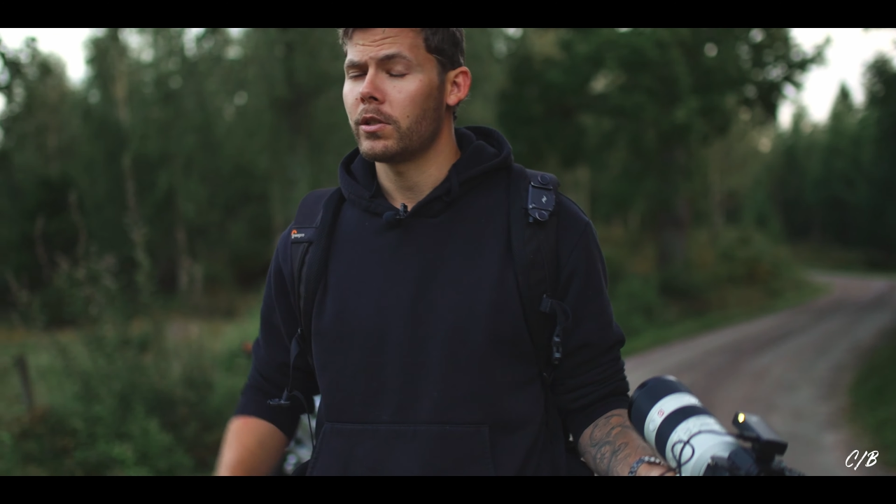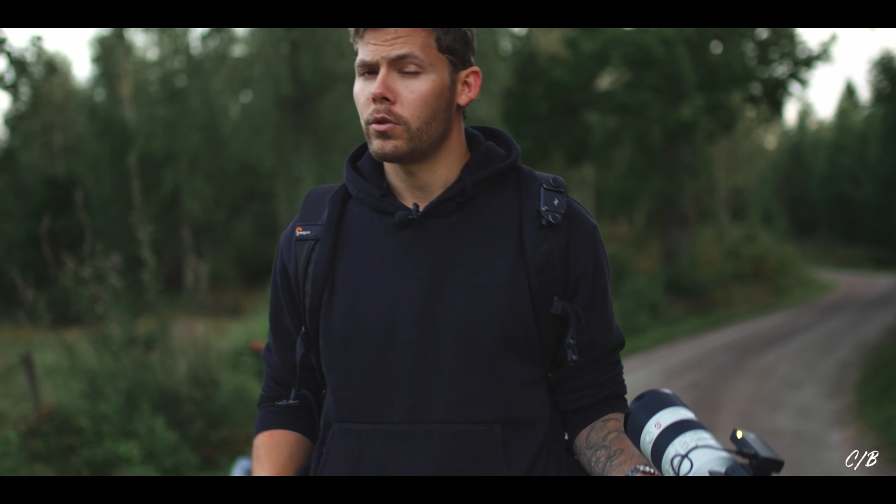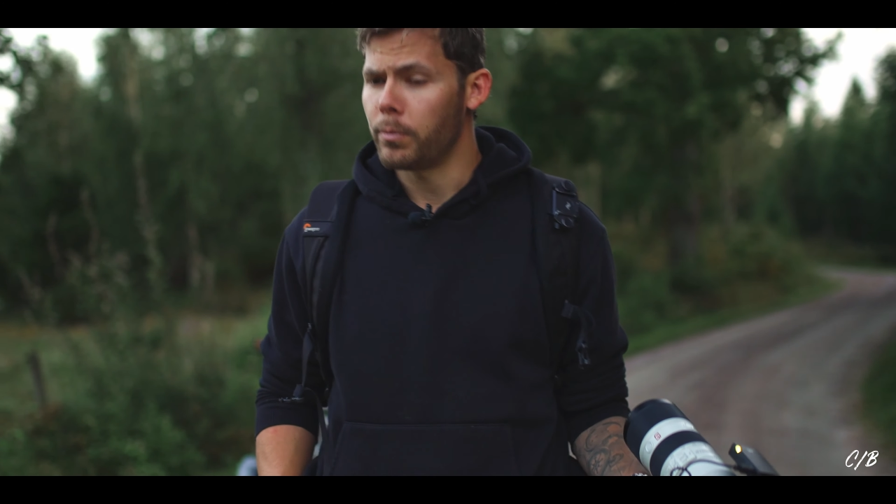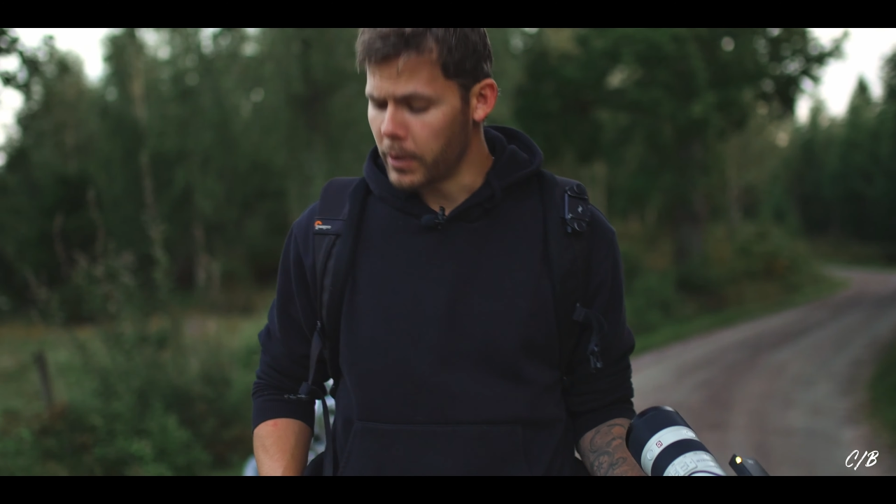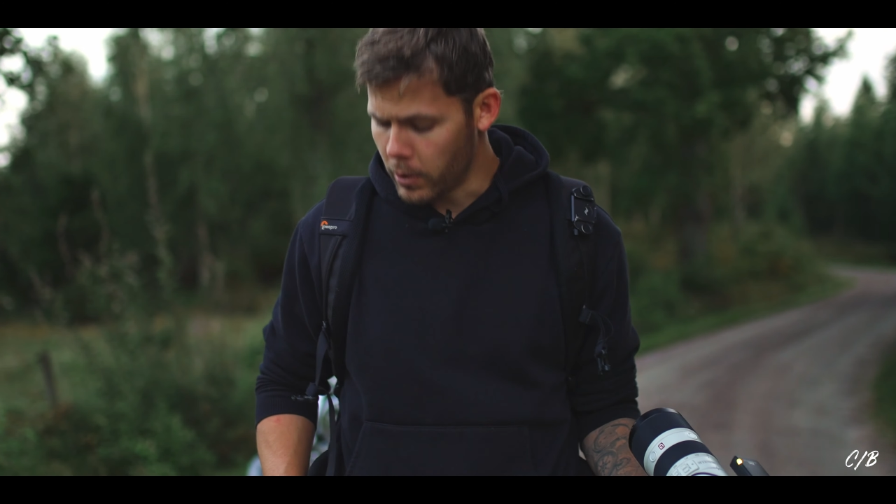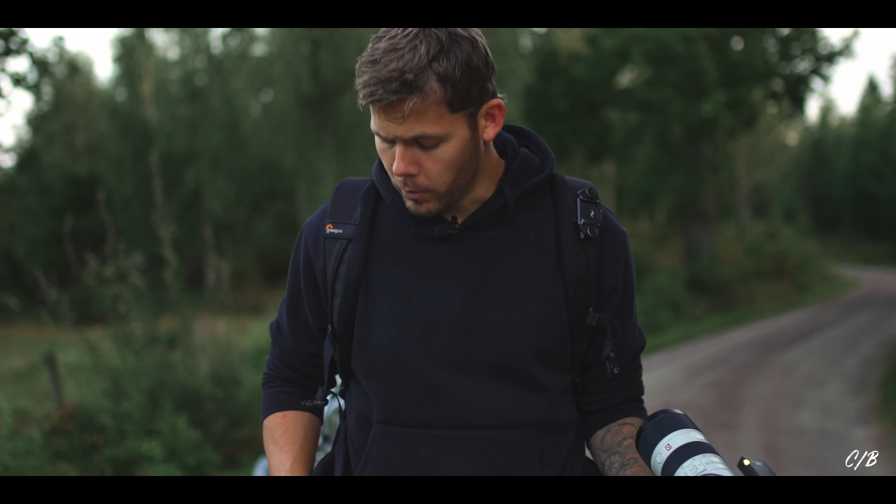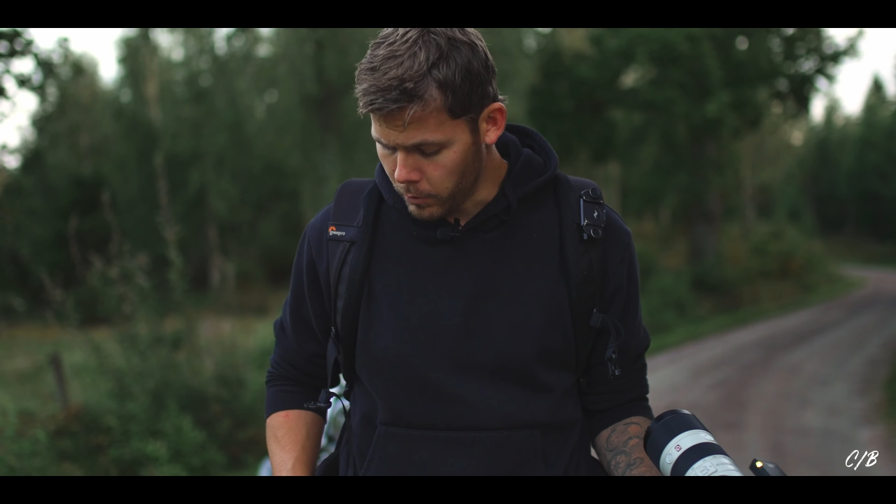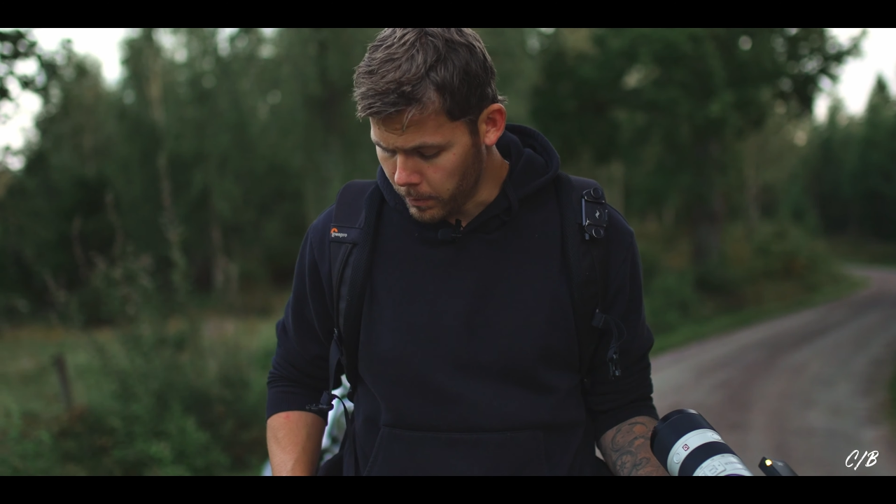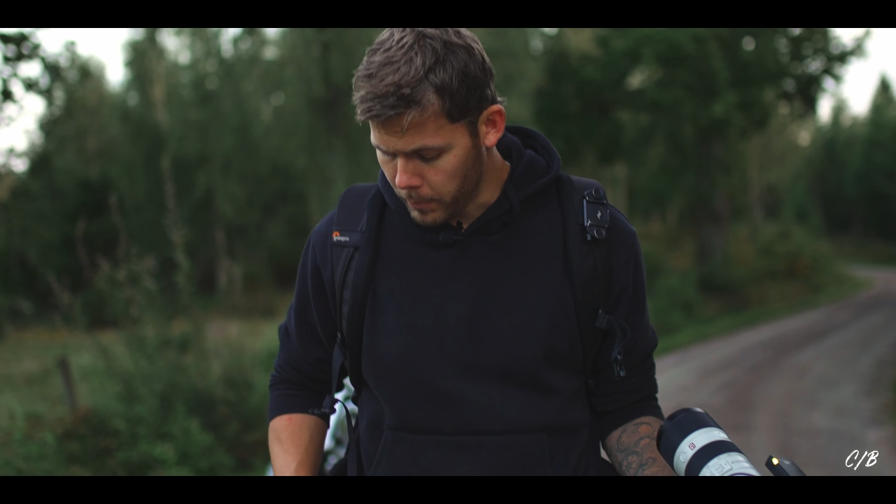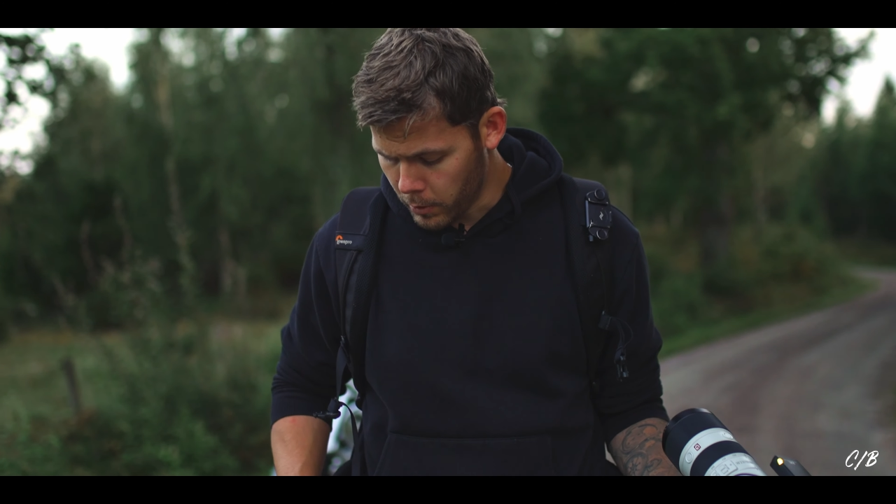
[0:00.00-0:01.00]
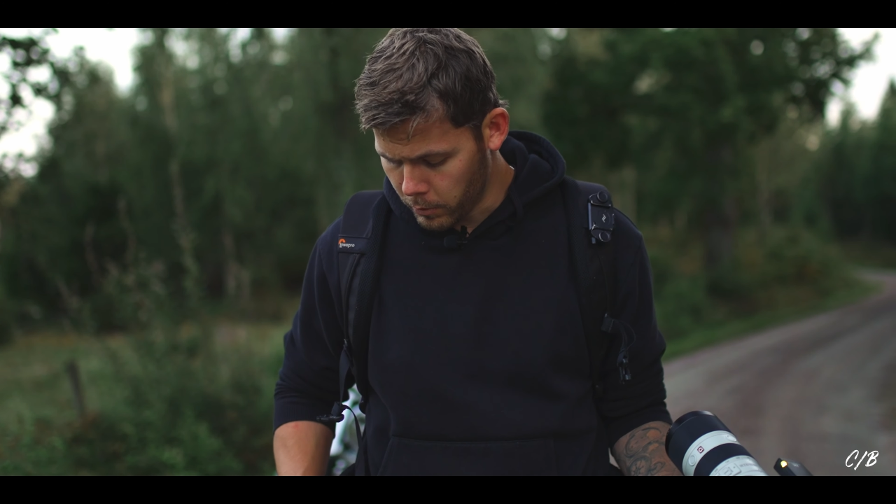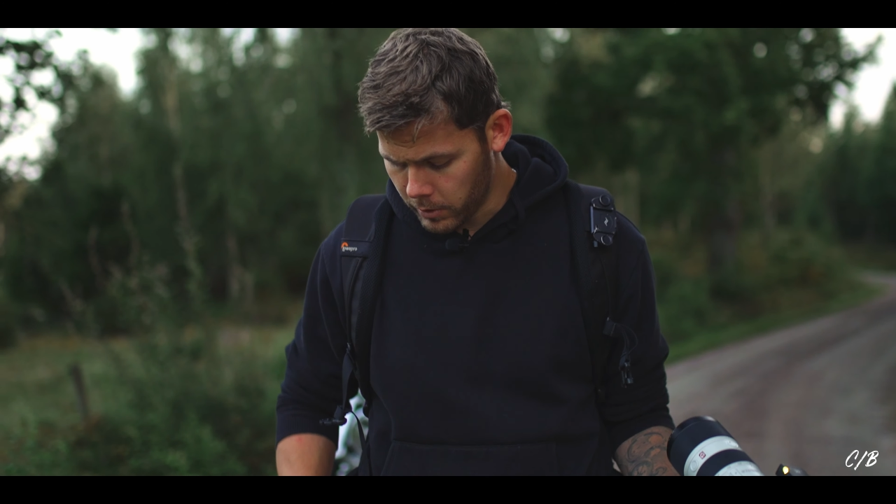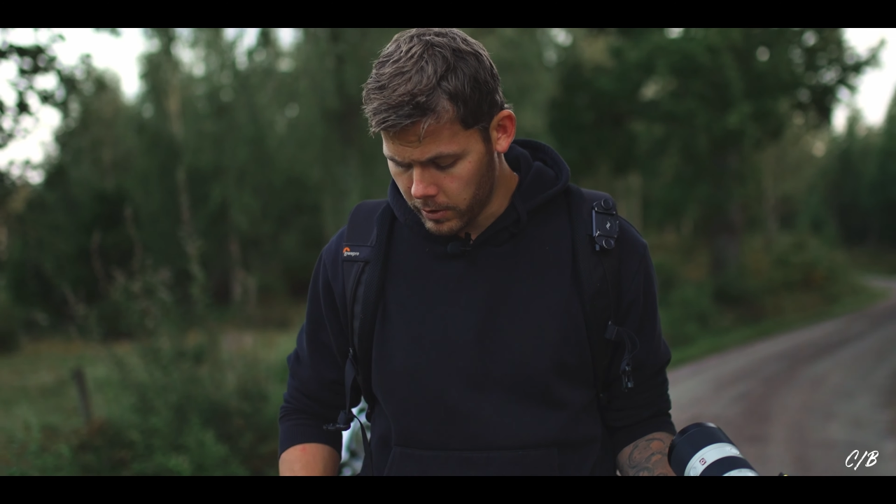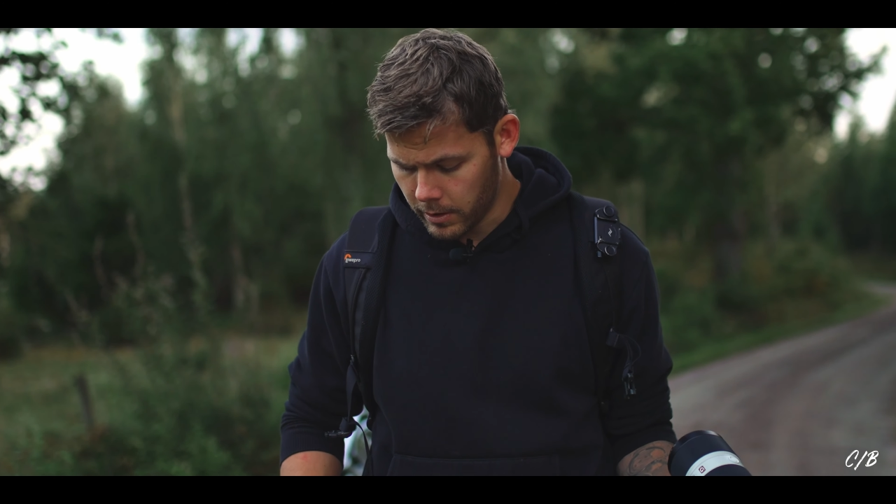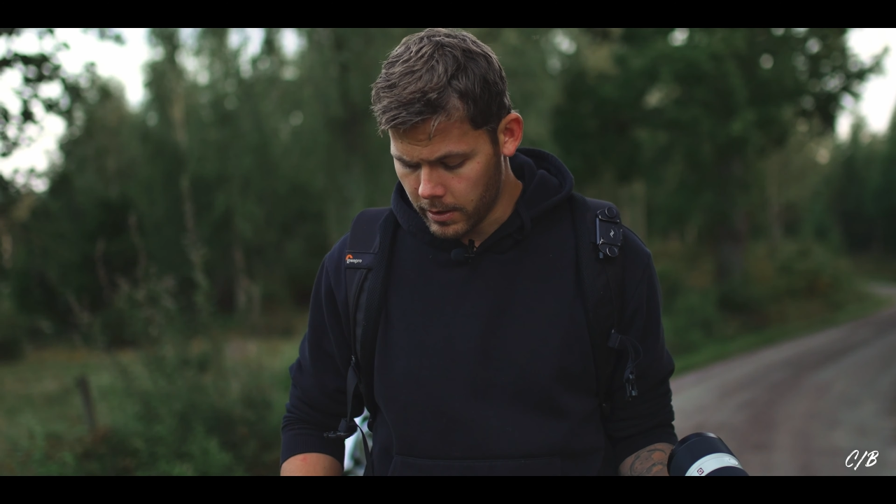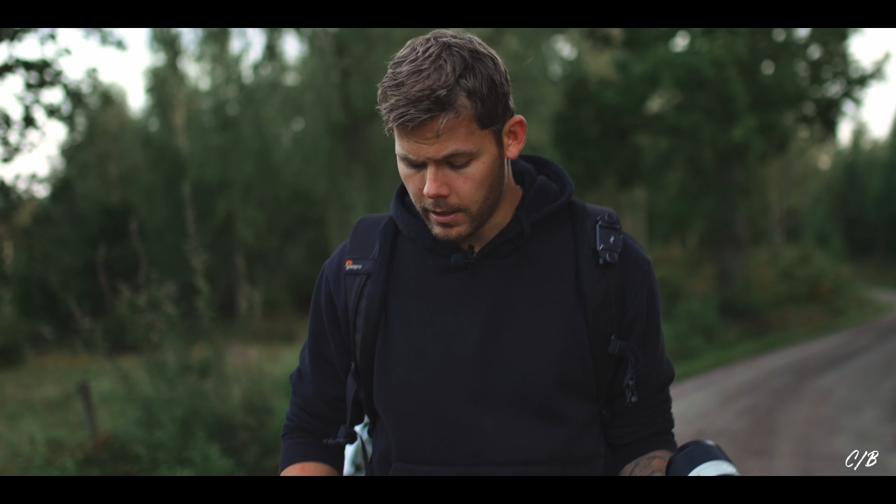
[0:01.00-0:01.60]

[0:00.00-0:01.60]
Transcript: super cool pose,